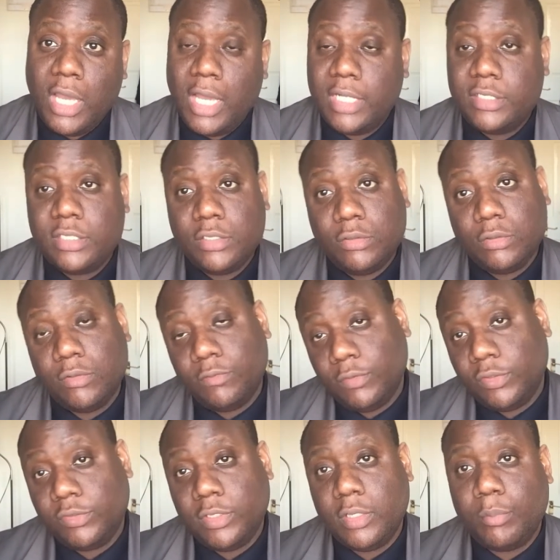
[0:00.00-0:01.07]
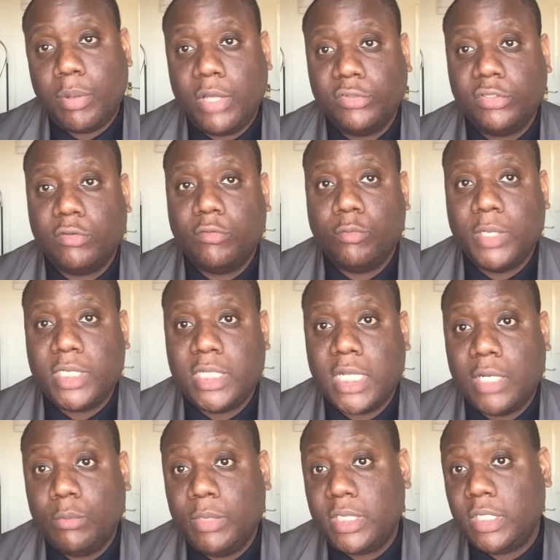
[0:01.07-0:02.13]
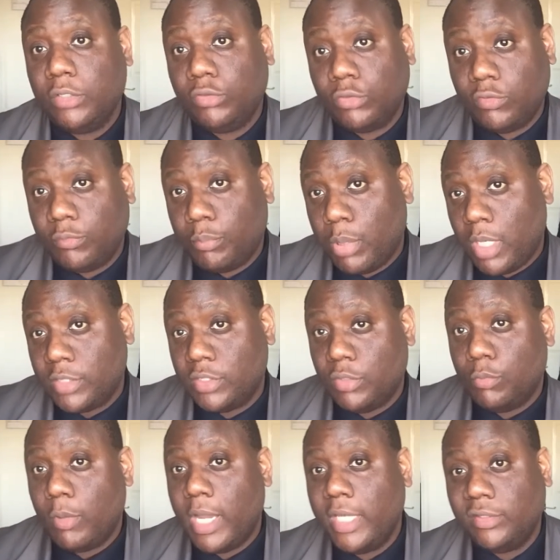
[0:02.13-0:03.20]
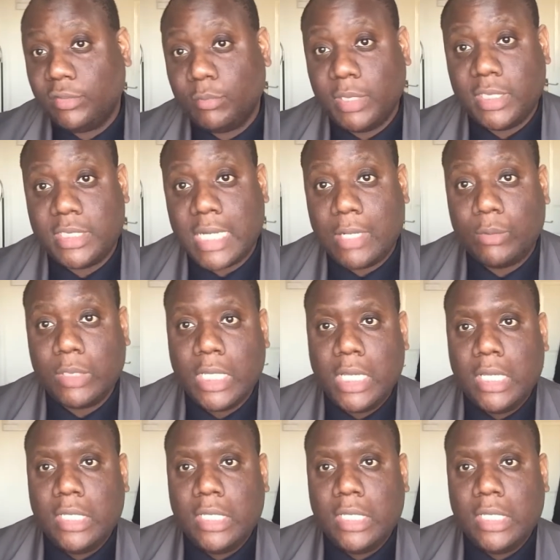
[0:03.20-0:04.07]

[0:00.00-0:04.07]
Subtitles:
until obviously the passing of Whitney, and Whitney sort of parted ways and went down